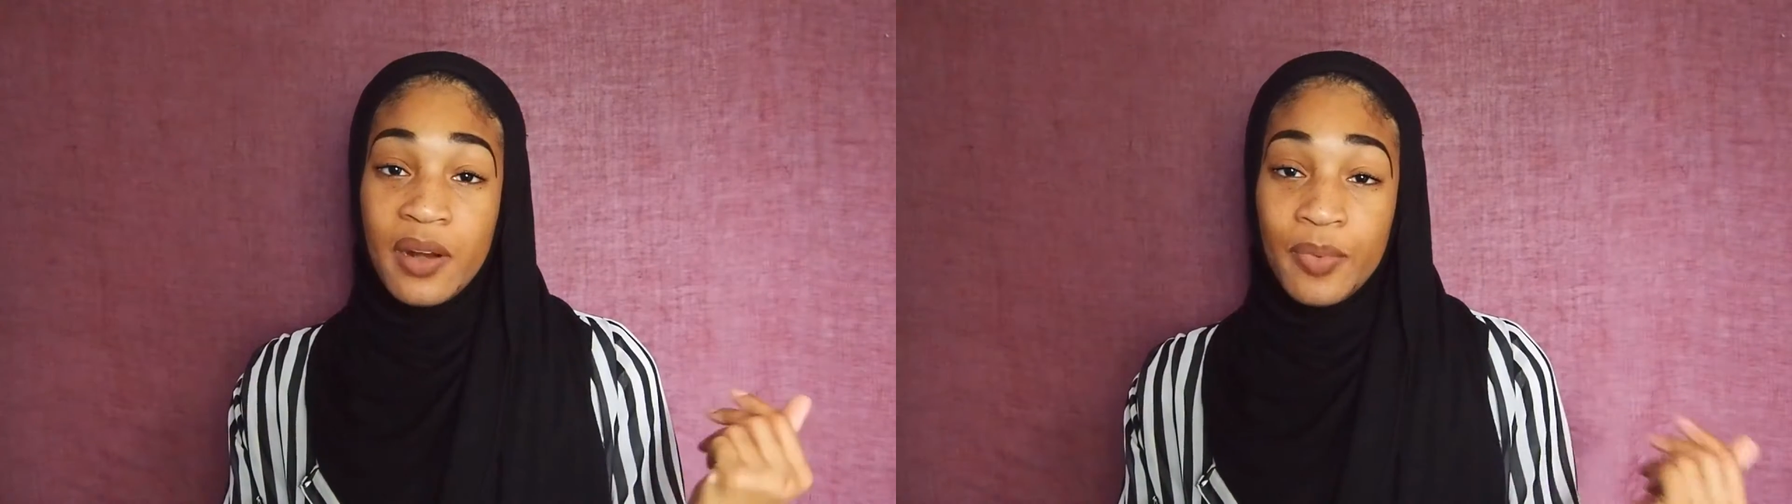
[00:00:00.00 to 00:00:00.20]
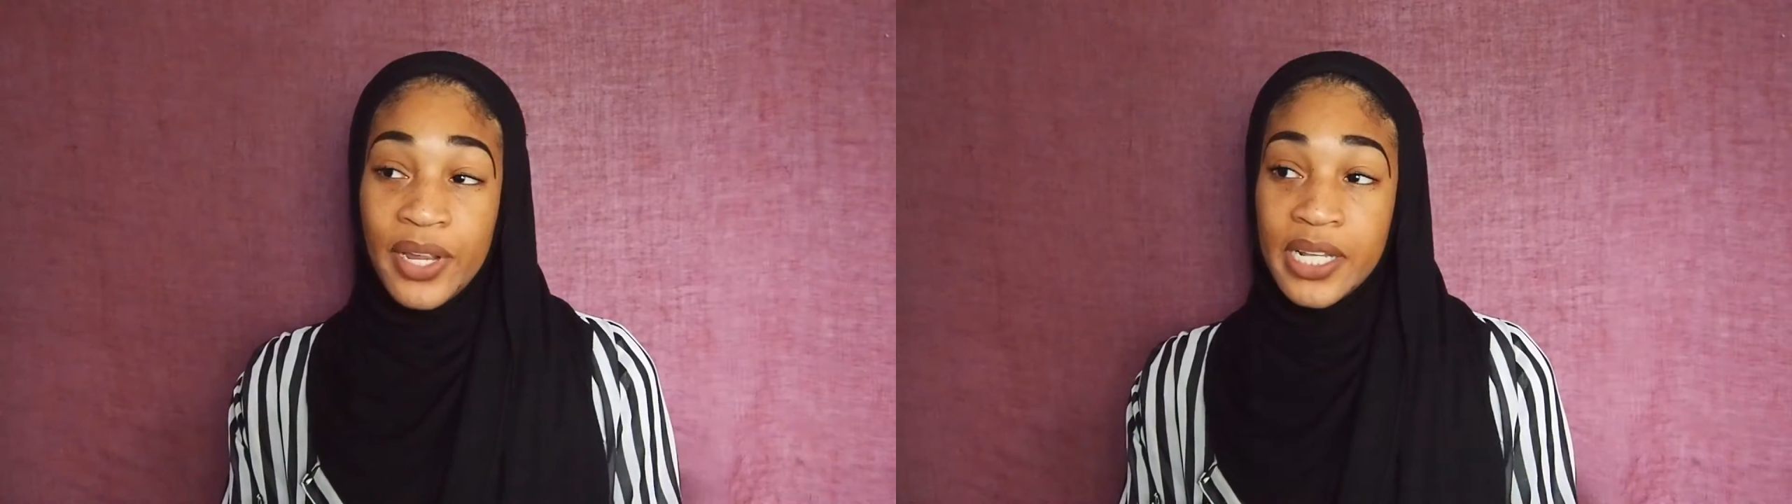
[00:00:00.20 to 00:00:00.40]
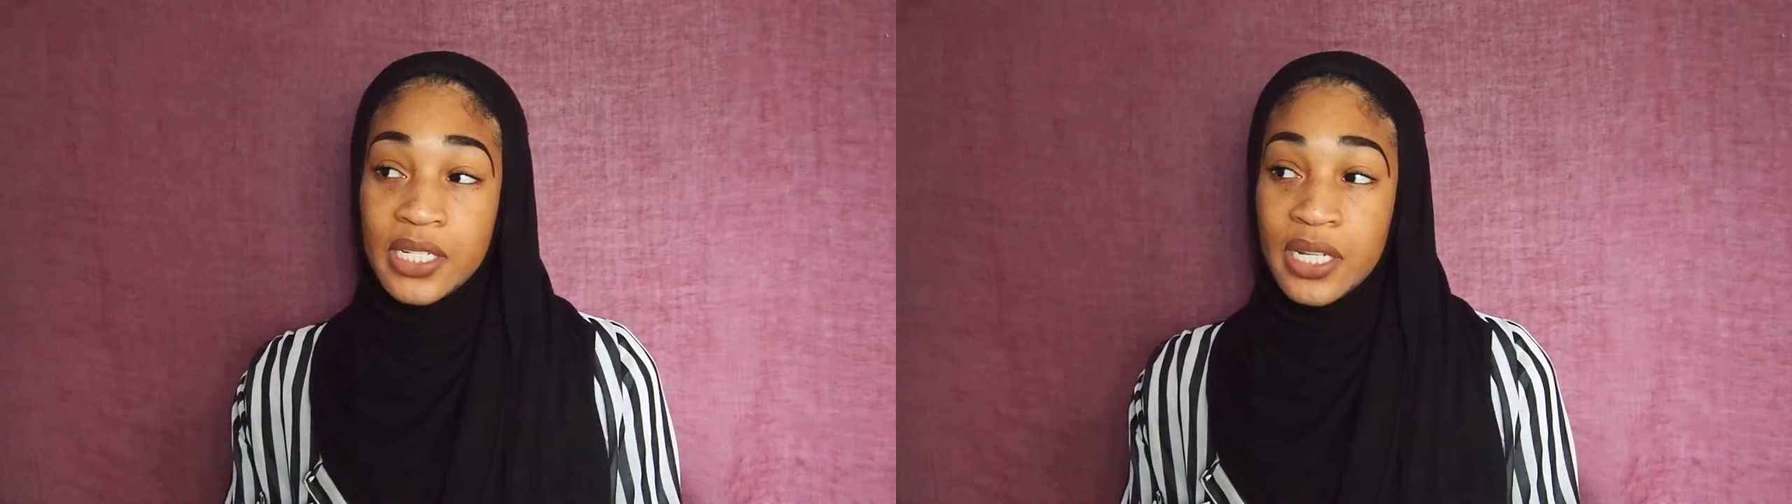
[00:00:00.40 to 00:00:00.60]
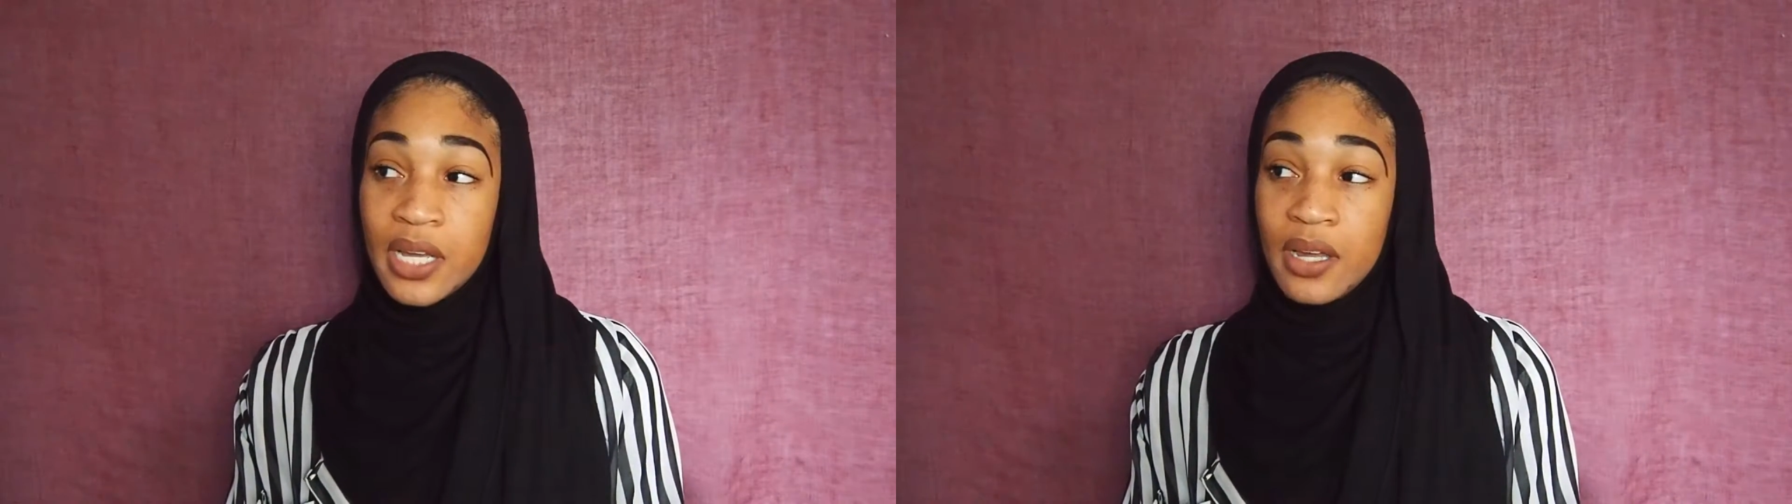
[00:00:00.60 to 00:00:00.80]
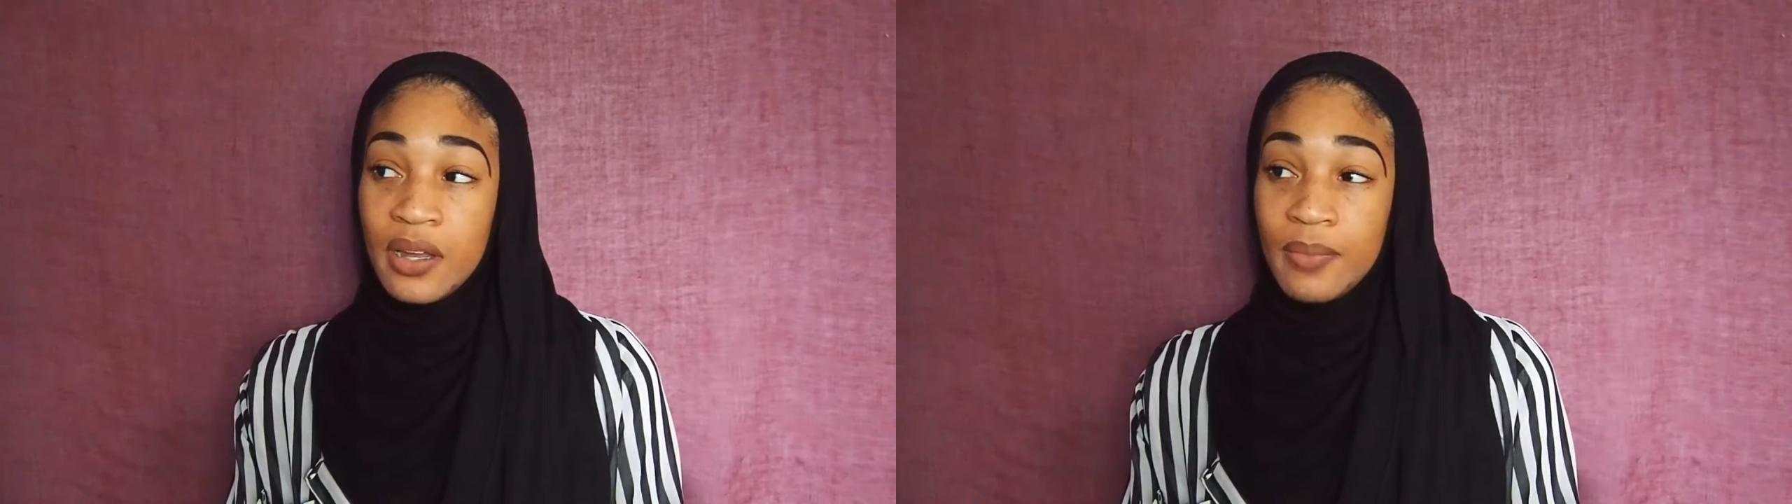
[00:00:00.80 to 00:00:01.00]
out of braids
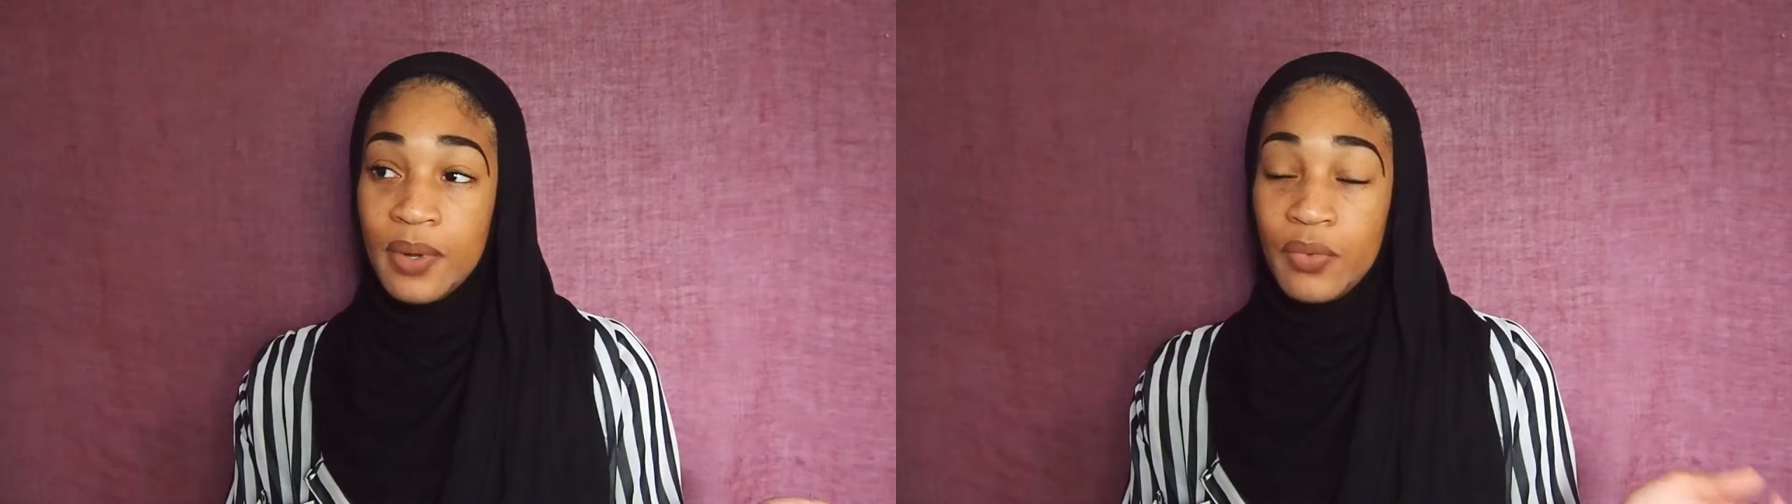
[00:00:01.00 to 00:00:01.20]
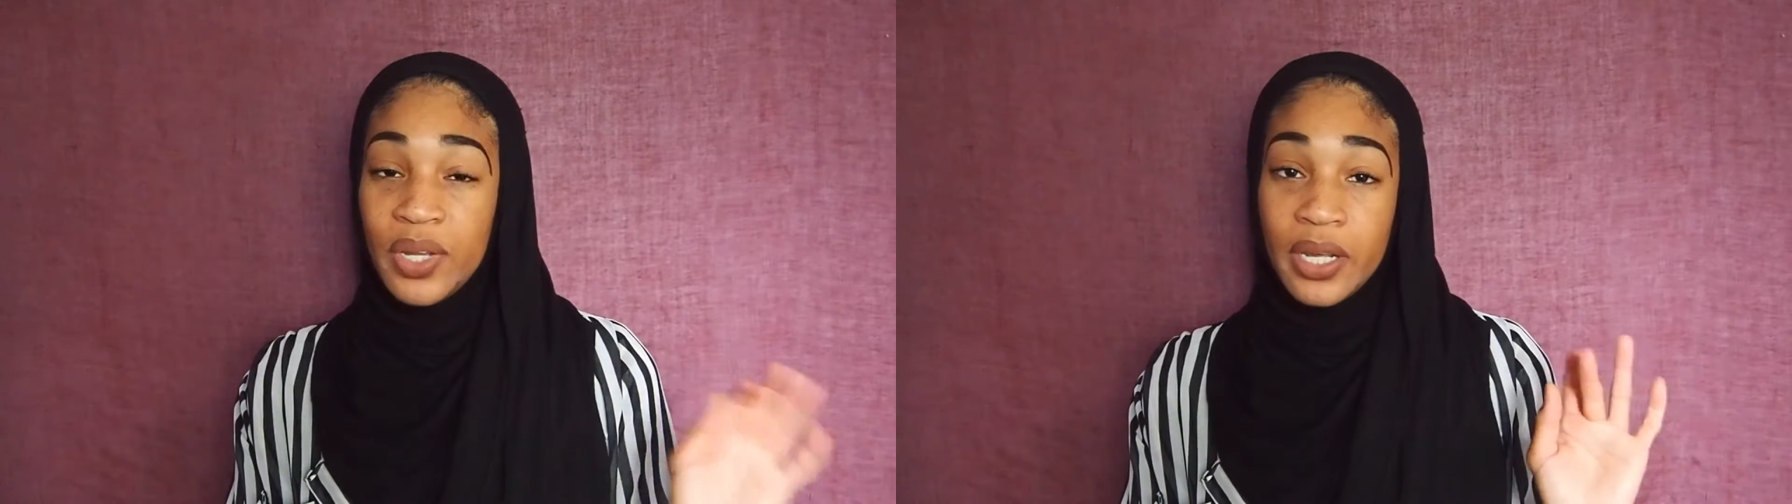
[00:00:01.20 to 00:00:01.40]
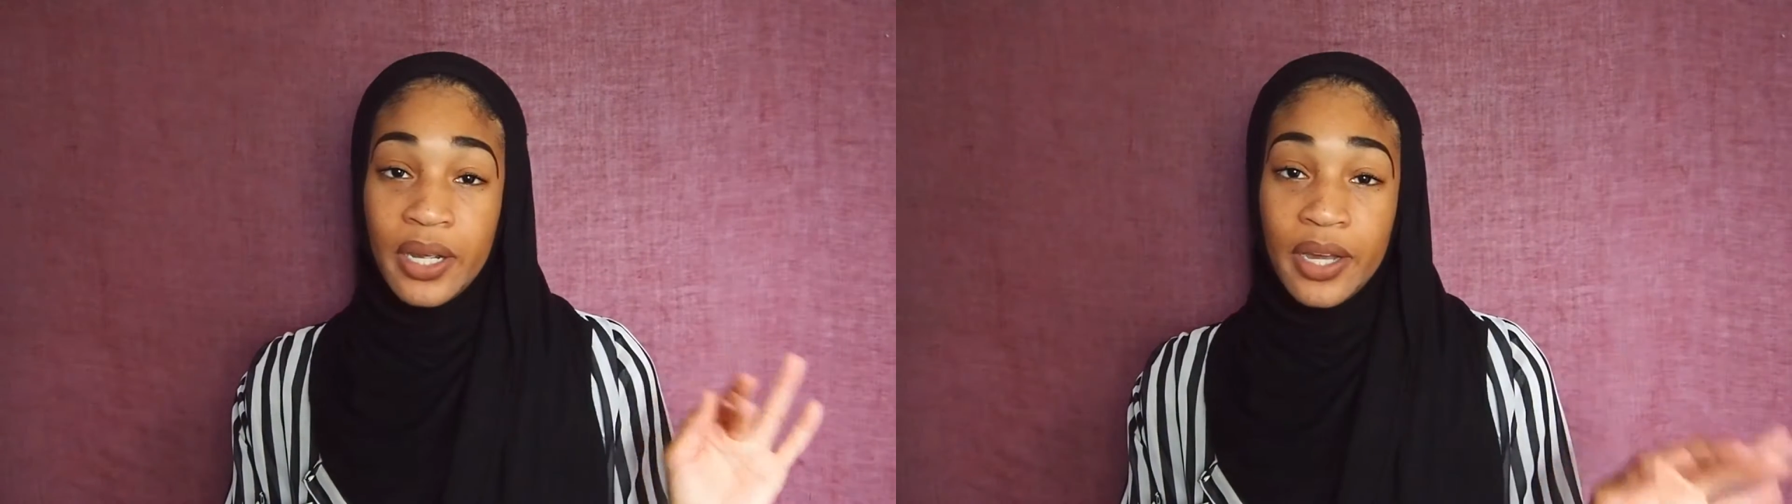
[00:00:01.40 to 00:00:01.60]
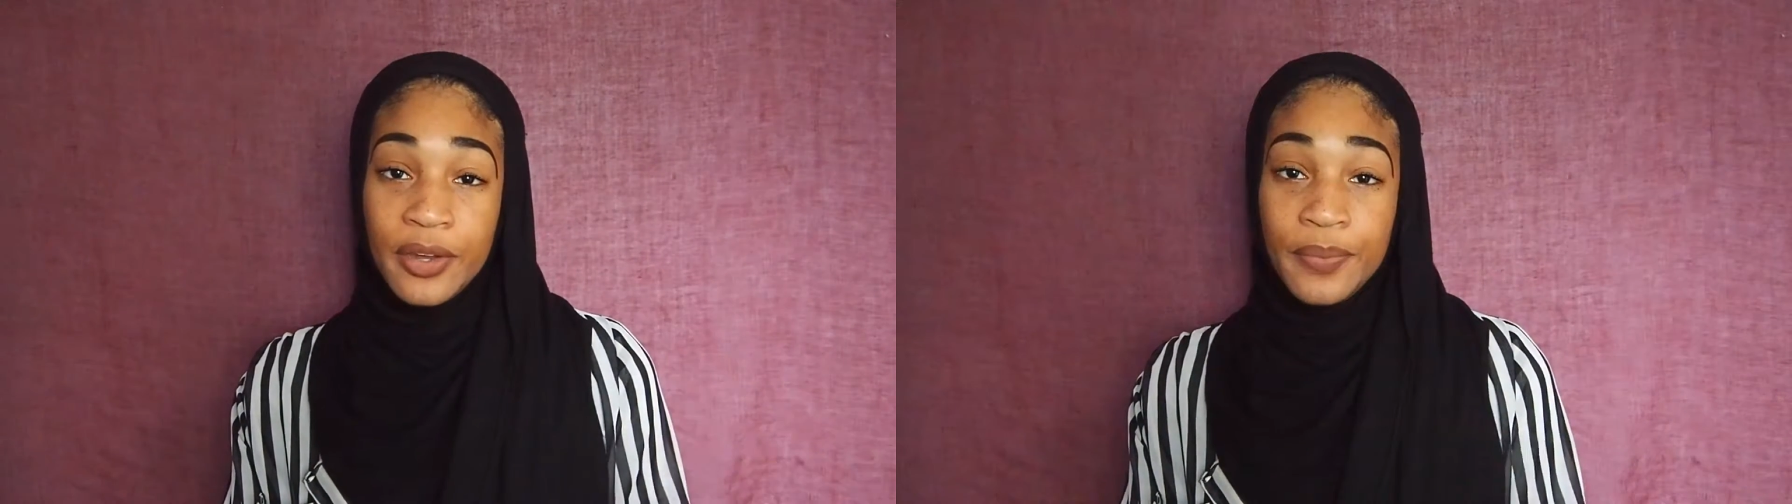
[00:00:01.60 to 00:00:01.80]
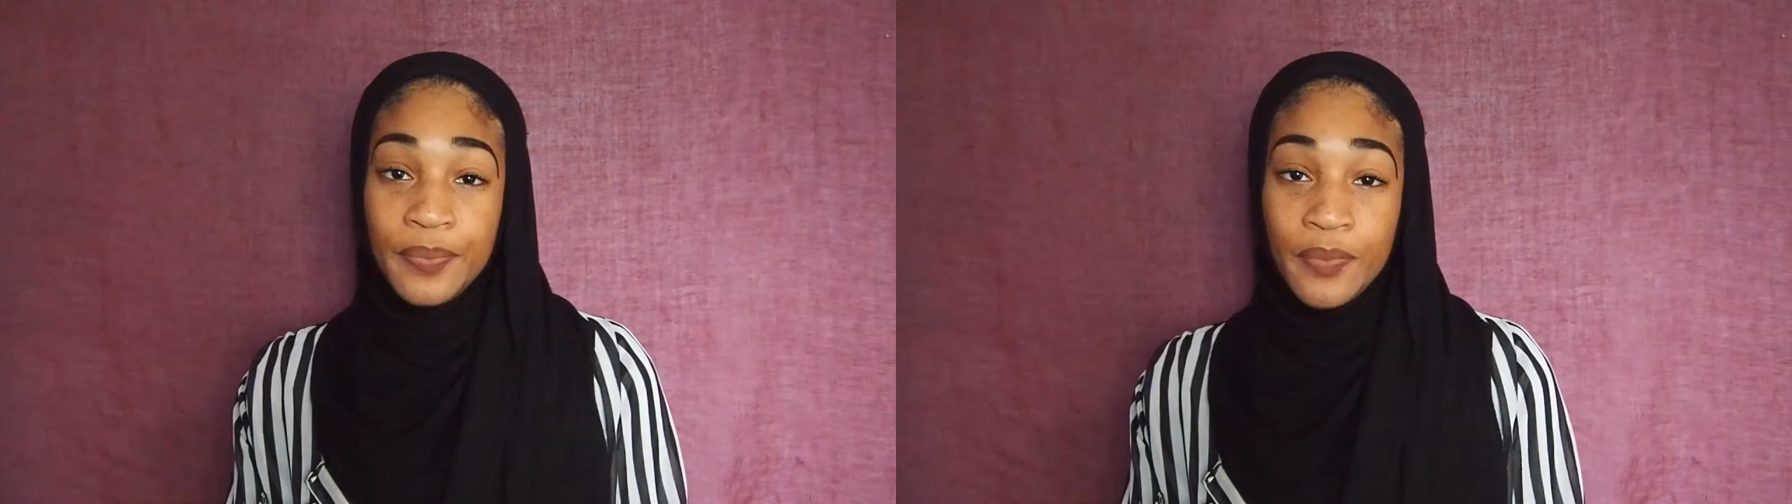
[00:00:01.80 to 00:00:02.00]
a week
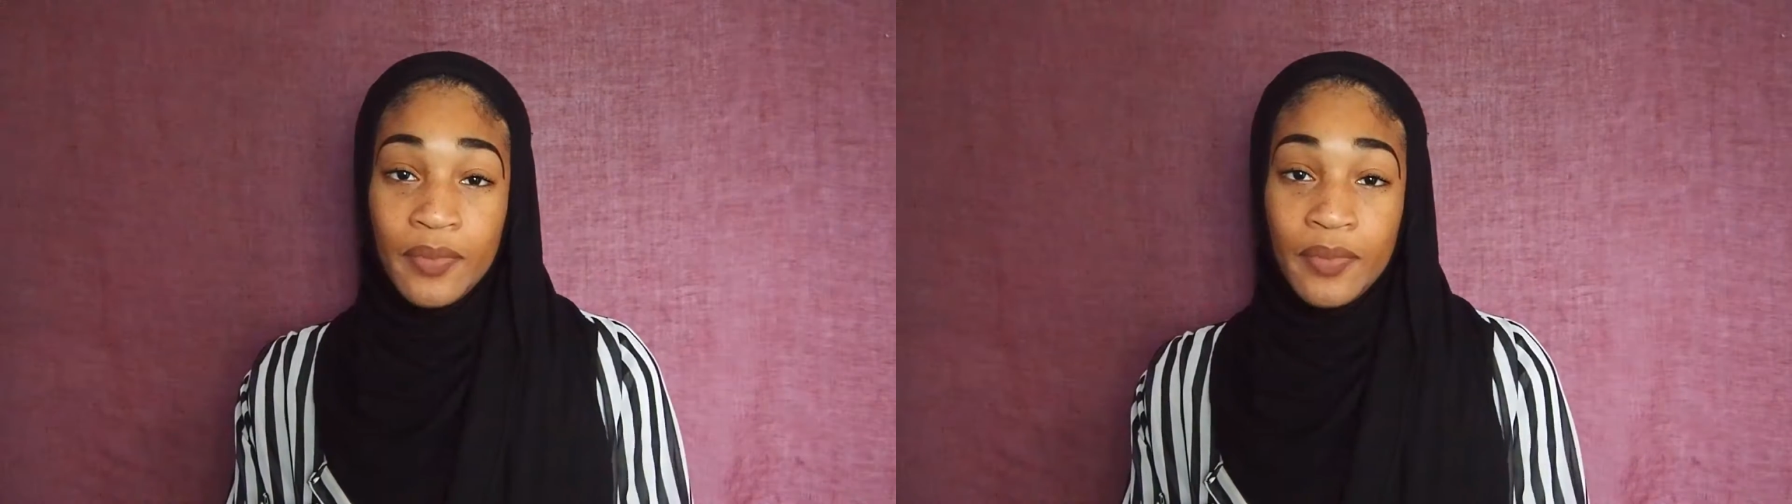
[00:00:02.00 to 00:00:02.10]
ago.